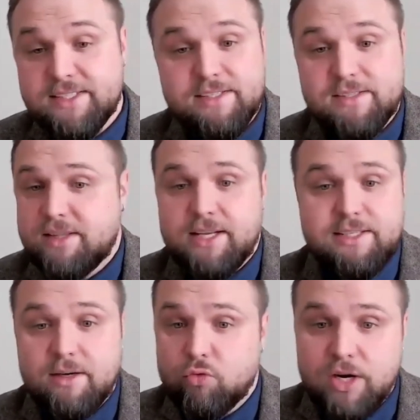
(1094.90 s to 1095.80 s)
that's a
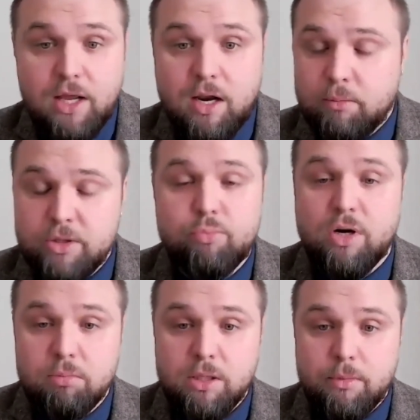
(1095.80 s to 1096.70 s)
really common
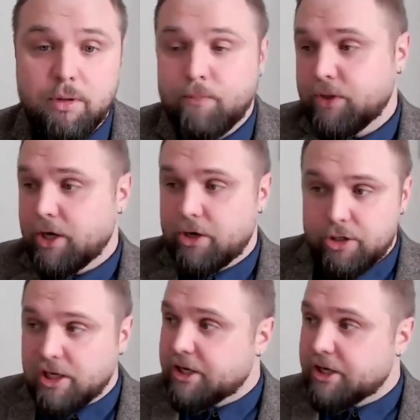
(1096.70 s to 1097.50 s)
problem. Earlier